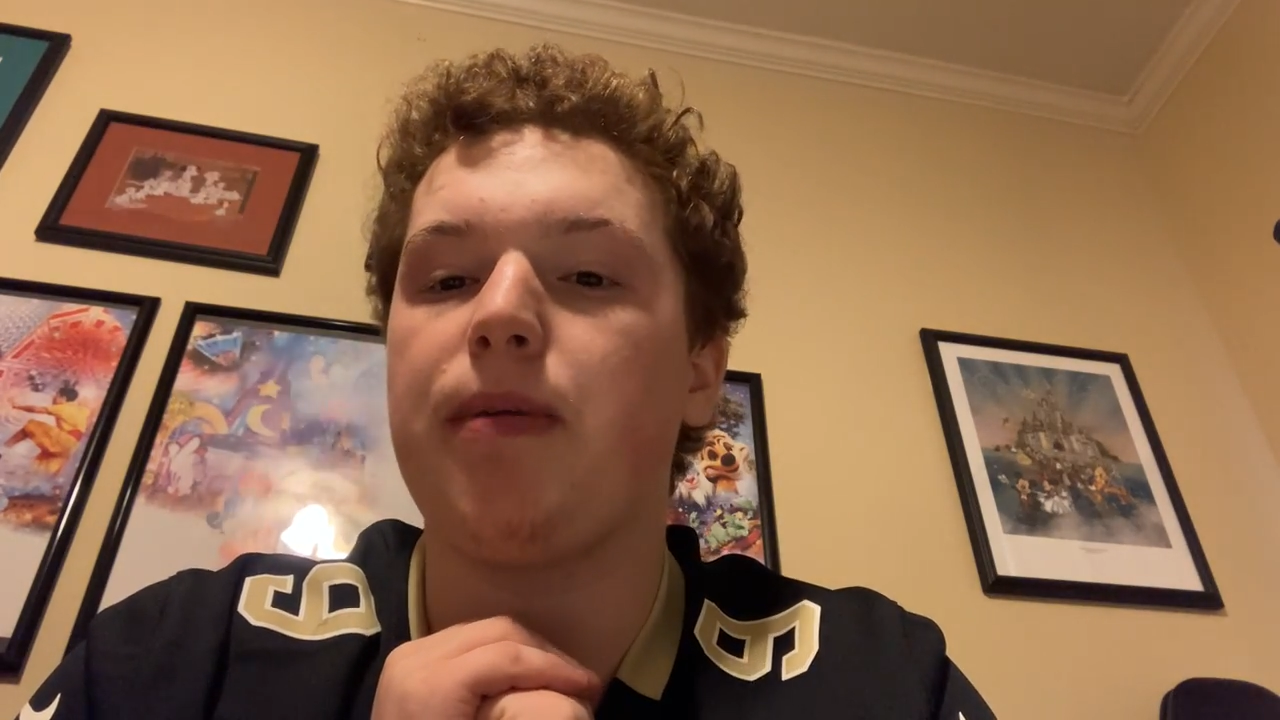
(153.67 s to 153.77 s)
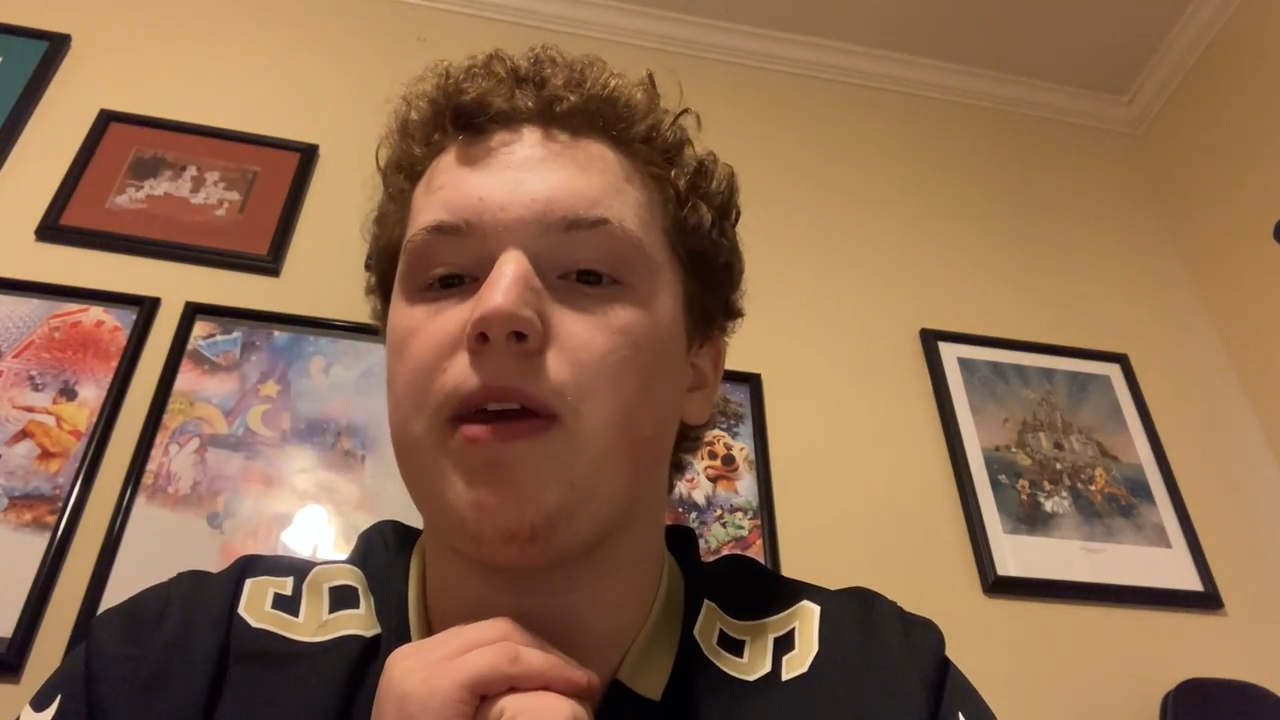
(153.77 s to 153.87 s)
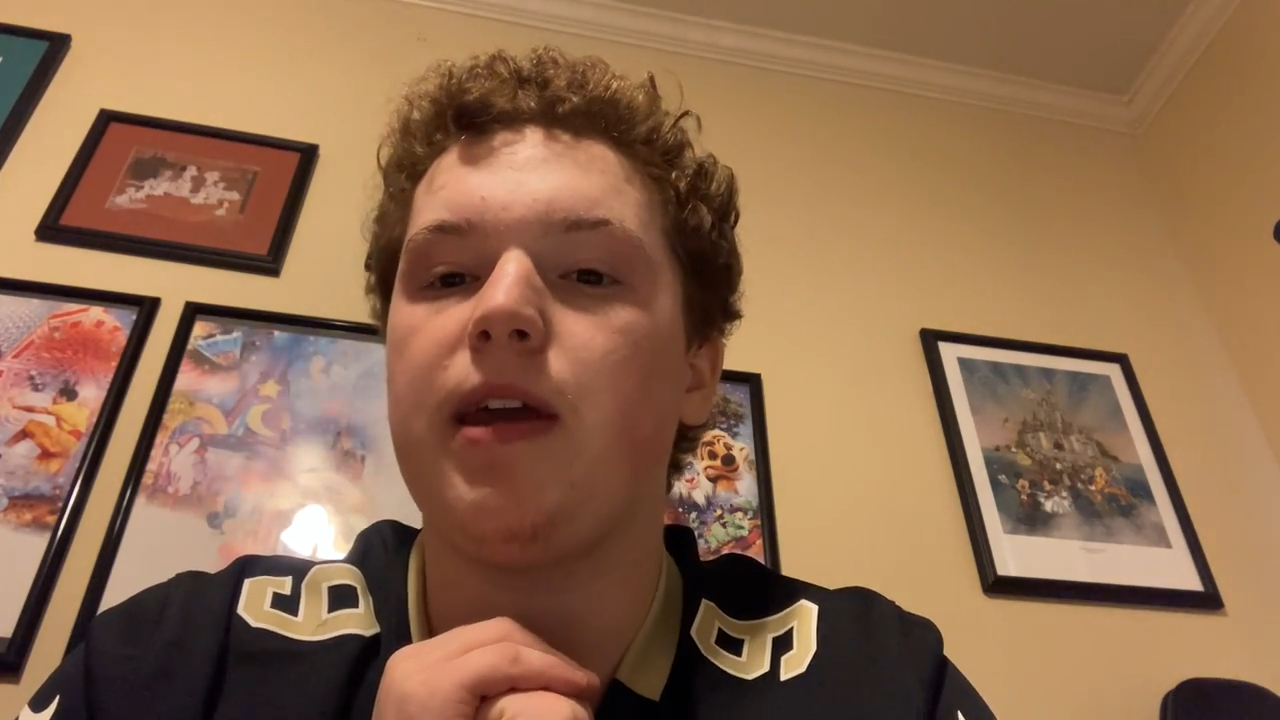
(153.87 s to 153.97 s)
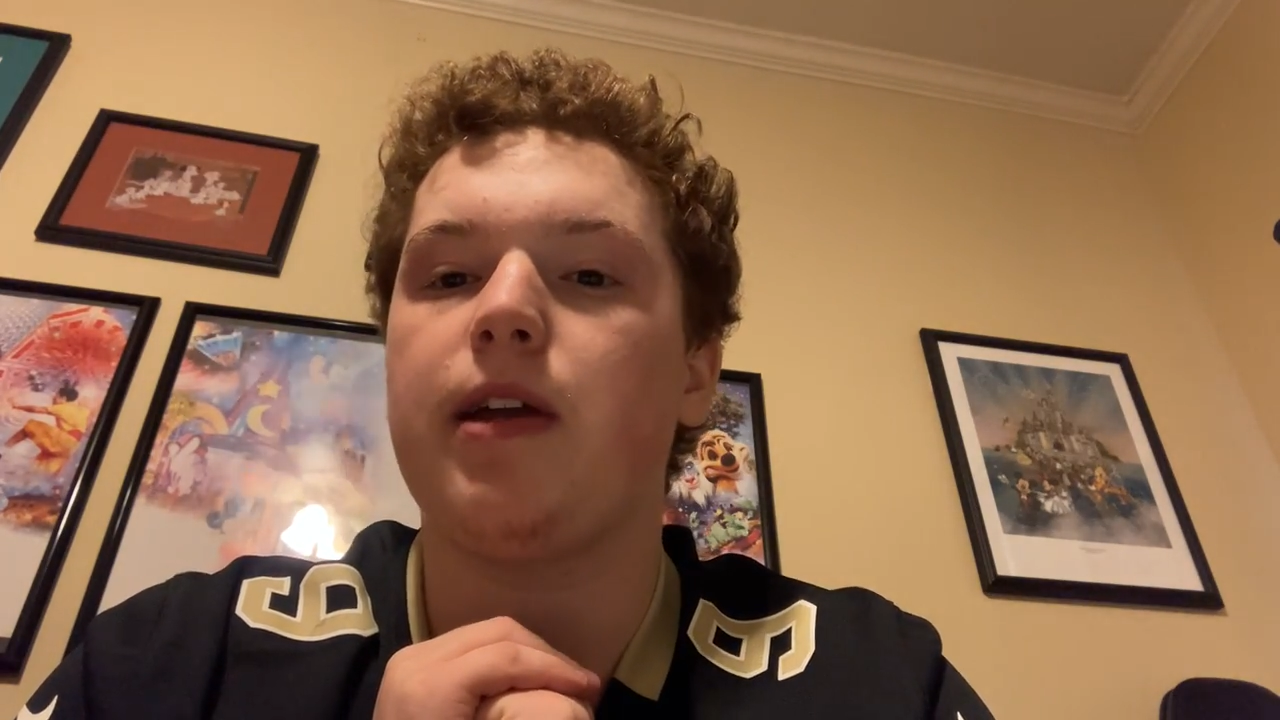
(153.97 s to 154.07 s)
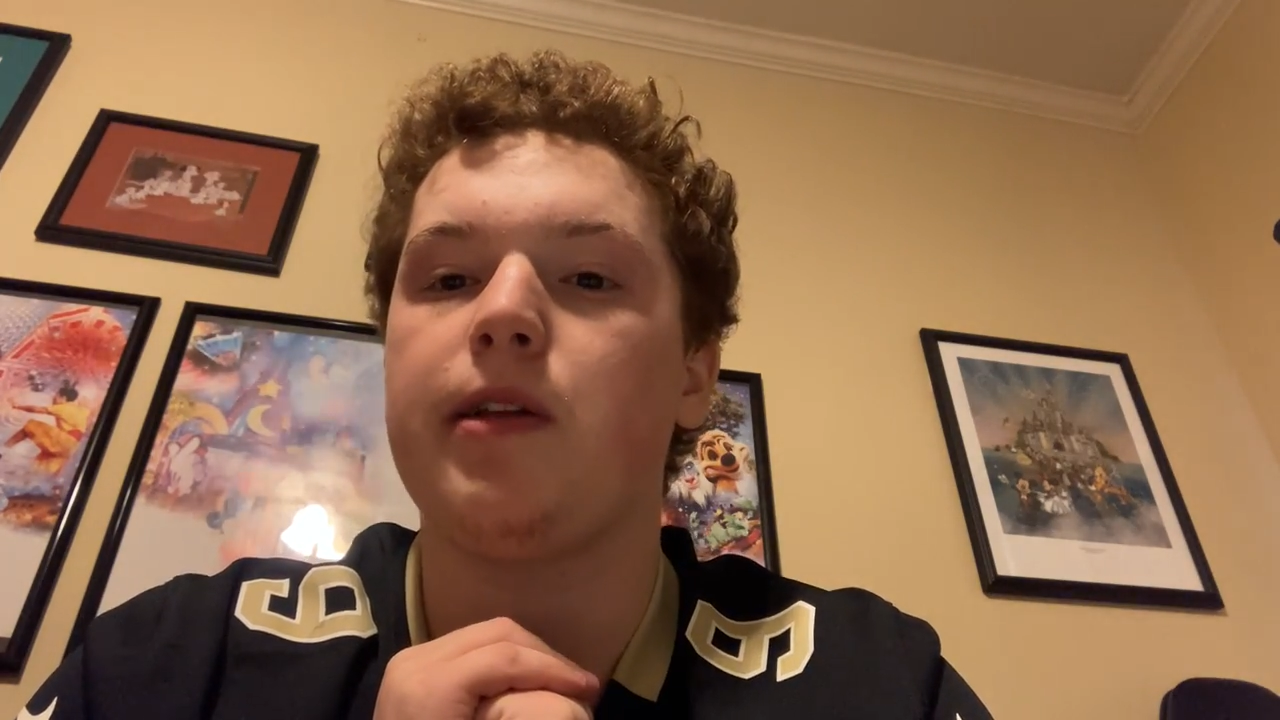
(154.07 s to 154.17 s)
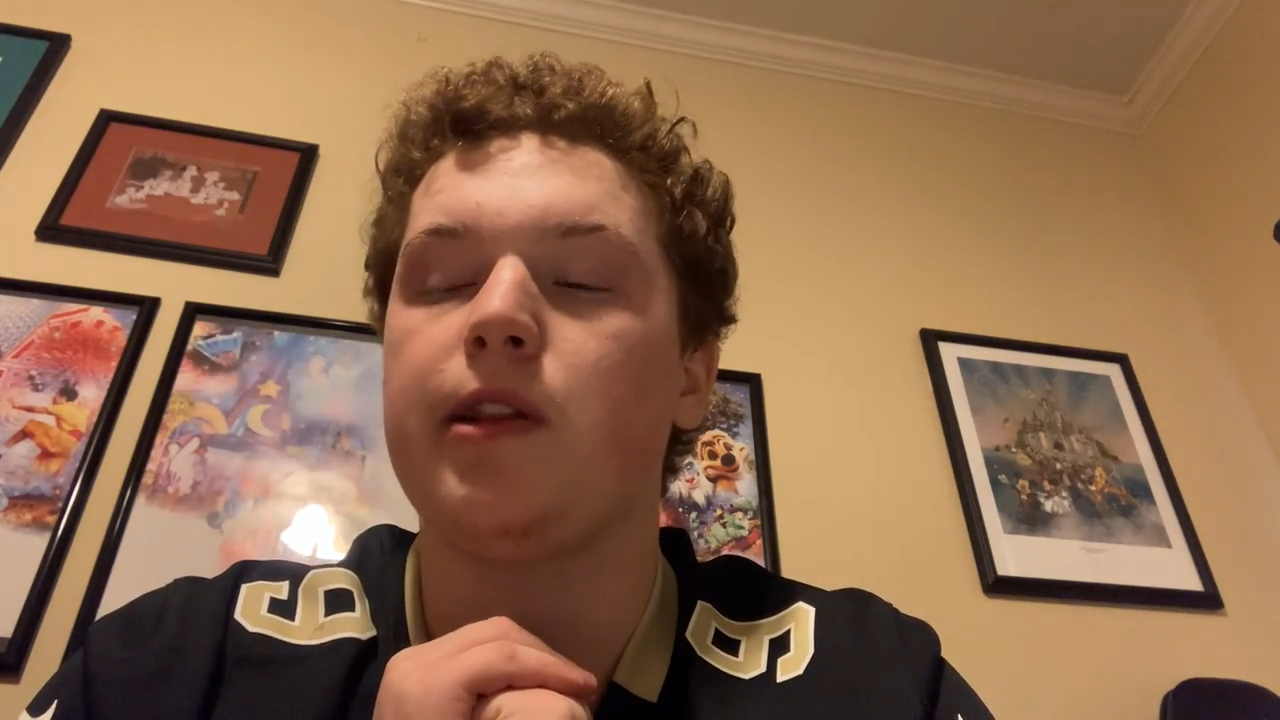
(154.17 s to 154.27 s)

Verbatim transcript: pick,